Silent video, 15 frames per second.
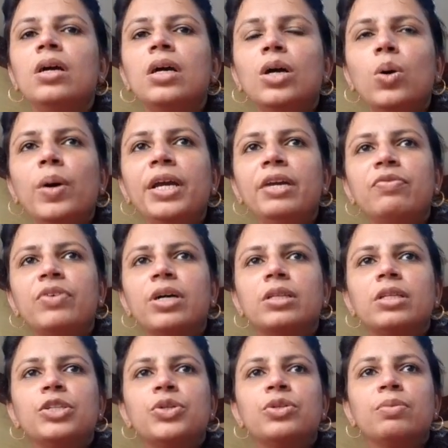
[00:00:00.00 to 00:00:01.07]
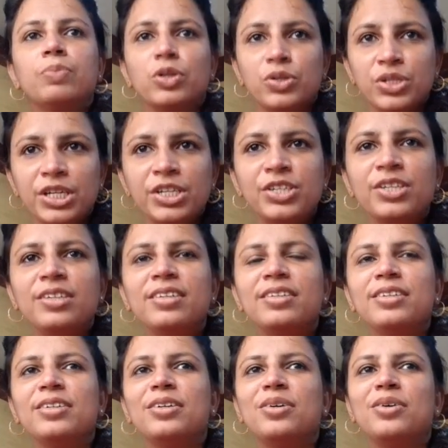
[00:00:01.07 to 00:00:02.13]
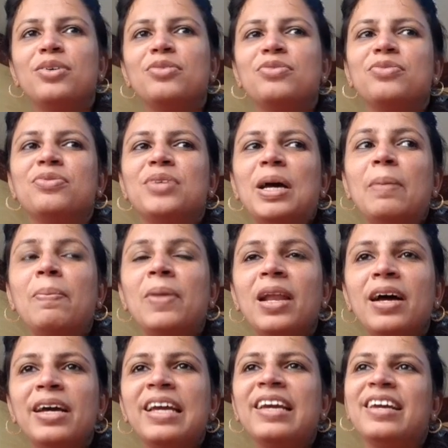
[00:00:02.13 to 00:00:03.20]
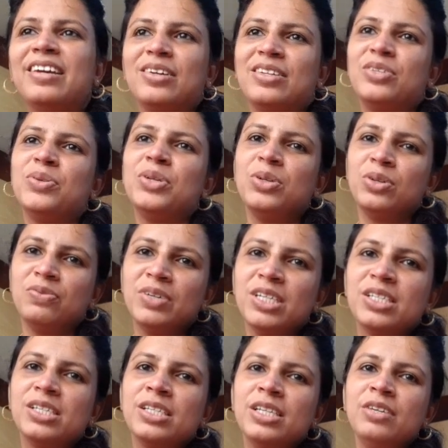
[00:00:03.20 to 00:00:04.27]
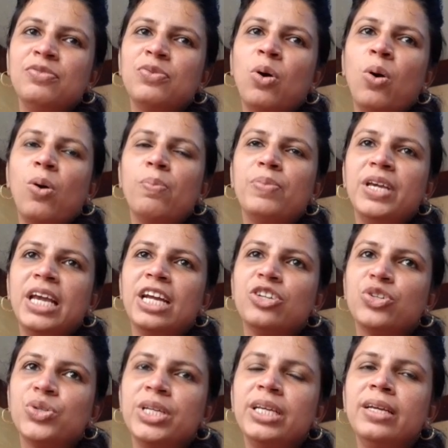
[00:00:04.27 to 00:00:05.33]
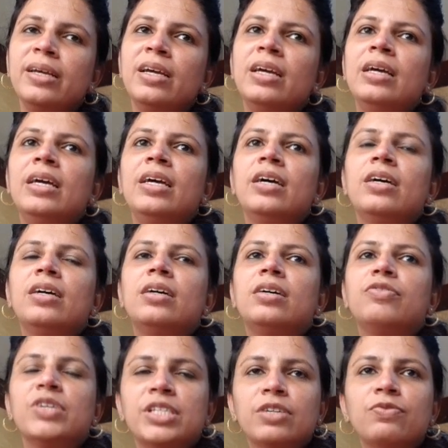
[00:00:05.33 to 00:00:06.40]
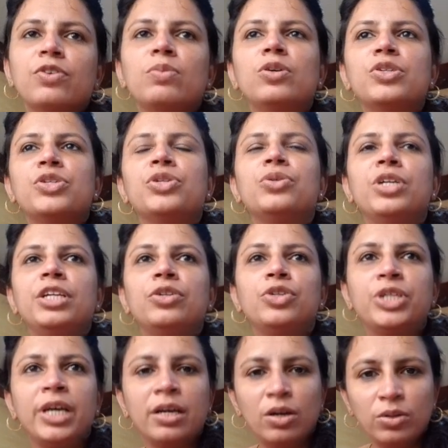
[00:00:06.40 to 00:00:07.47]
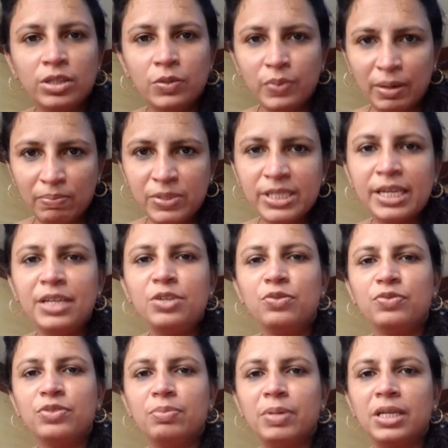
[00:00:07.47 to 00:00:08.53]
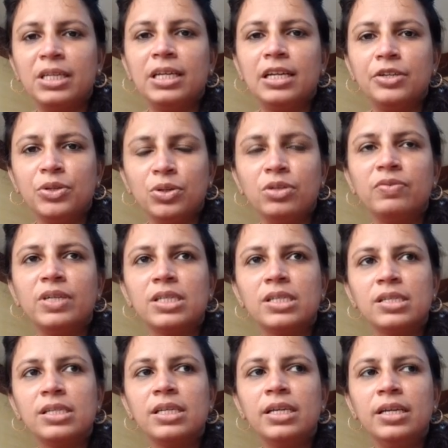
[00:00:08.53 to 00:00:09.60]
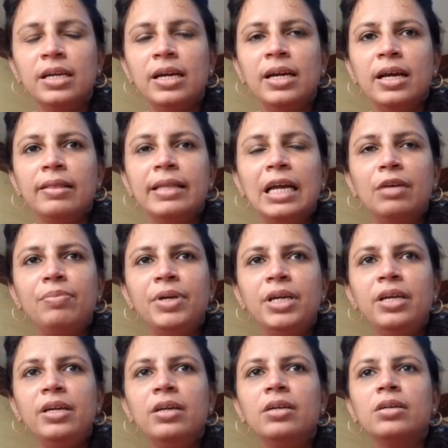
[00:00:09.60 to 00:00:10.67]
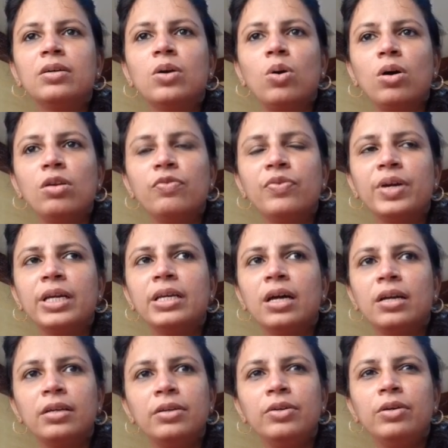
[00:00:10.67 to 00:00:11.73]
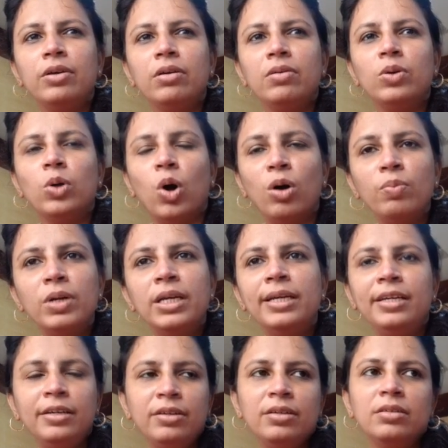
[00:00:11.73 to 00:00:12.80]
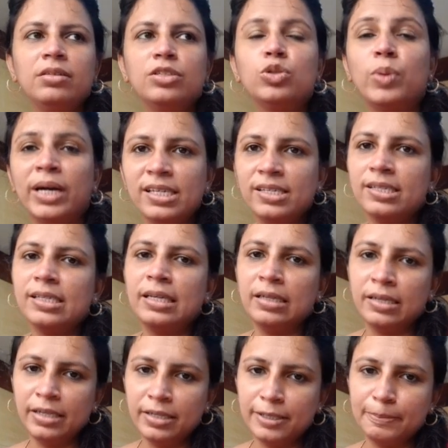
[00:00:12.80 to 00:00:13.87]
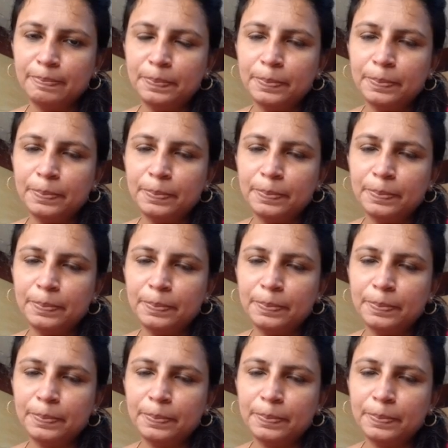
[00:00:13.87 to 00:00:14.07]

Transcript: Going further to the procedure of applying to a university for PhD, first and foremost, you need to check out the website of the particular university. There'll be a call fair done normally twice in a year